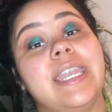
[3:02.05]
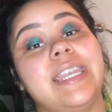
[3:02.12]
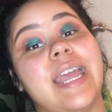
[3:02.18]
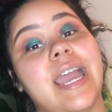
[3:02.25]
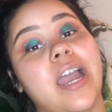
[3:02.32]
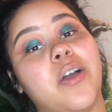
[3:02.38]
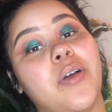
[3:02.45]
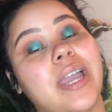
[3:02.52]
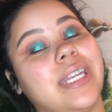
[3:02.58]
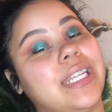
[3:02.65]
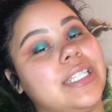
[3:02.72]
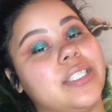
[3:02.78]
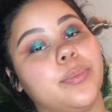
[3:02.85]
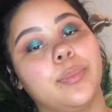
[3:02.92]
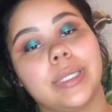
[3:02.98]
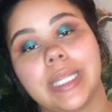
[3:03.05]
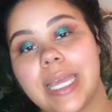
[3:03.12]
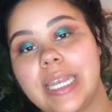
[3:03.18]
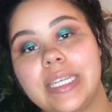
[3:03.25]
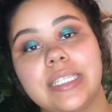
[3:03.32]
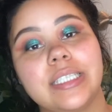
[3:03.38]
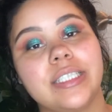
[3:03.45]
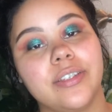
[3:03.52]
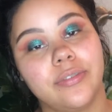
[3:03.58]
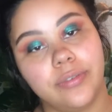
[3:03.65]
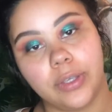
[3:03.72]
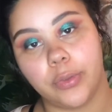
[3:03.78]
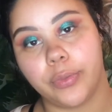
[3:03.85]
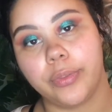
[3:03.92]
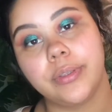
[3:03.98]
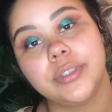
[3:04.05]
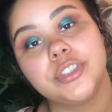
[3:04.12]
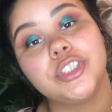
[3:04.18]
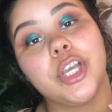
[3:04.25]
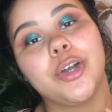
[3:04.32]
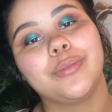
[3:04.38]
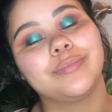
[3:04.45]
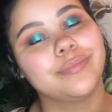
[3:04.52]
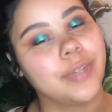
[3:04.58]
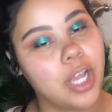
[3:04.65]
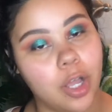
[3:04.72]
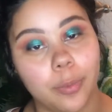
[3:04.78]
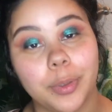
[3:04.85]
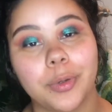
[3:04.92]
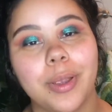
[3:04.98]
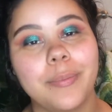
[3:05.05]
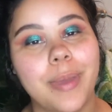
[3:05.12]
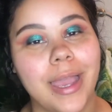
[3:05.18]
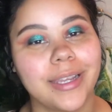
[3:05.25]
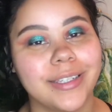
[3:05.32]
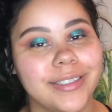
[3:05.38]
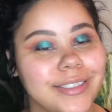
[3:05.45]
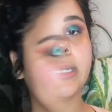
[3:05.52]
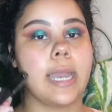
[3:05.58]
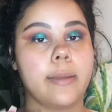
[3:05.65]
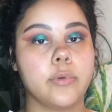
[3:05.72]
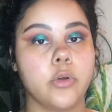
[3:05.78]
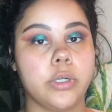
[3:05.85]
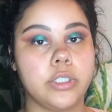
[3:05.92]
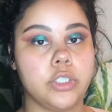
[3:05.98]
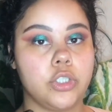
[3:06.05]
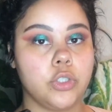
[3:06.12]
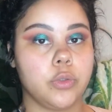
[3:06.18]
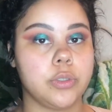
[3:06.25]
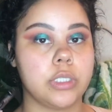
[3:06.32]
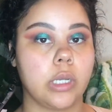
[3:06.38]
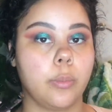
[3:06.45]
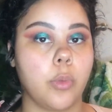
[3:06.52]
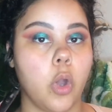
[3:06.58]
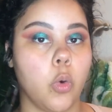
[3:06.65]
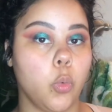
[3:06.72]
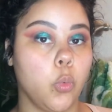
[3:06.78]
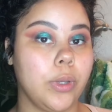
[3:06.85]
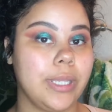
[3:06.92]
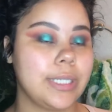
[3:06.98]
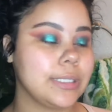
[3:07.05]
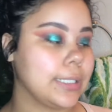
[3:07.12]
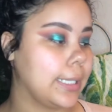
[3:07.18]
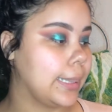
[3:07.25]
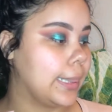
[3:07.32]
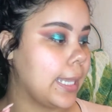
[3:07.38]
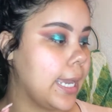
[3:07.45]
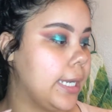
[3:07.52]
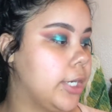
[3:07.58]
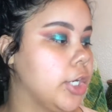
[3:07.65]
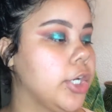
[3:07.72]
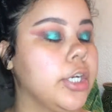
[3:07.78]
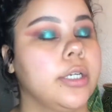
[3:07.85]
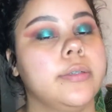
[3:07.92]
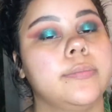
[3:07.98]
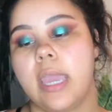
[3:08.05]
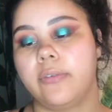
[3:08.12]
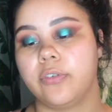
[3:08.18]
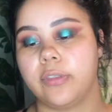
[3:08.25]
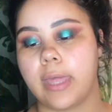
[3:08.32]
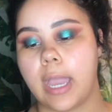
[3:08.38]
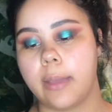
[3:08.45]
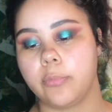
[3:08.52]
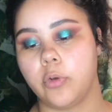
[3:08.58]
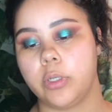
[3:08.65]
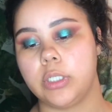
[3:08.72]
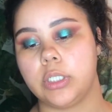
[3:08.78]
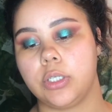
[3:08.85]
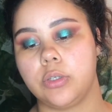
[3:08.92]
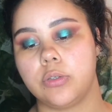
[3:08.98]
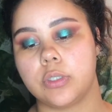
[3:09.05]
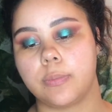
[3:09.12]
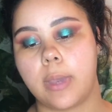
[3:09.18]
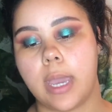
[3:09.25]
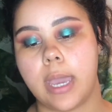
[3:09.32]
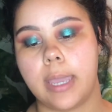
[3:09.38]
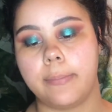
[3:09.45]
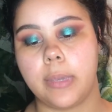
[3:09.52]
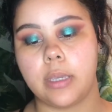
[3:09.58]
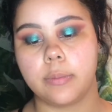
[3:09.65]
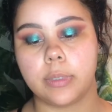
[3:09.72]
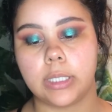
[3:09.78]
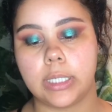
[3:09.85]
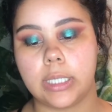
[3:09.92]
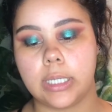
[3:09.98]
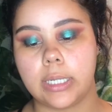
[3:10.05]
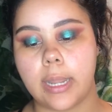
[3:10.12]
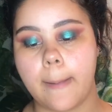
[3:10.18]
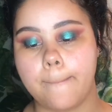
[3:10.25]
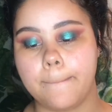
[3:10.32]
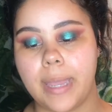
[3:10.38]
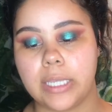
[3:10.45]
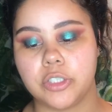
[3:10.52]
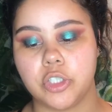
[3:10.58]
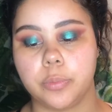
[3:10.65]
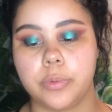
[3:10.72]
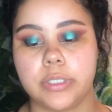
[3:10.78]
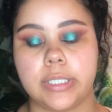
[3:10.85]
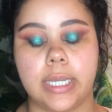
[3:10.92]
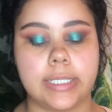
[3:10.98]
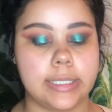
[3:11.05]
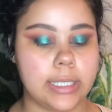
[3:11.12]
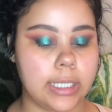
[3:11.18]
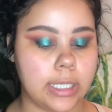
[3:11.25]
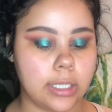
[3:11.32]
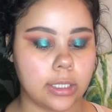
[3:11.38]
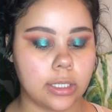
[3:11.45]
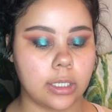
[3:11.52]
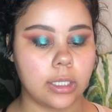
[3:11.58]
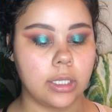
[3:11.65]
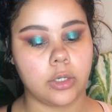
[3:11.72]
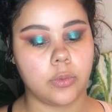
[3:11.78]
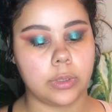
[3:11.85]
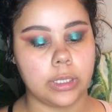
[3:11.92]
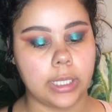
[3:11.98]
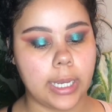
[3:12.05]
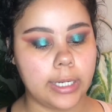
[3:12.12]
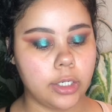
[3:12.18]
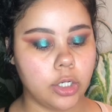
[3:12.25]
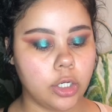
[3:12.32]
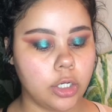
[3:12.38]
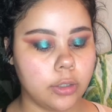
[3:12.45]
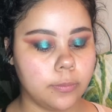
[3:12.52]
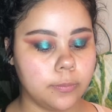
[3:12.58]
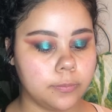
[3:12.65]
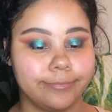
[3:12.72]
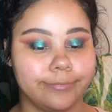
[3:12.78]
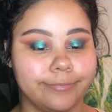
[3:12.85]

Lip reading: And now I need to blend to filth, so I'll be right back. Now I'm going to do some winged liner, and for that I'm going to use my Maybelline Master Precise Ink liquid liner.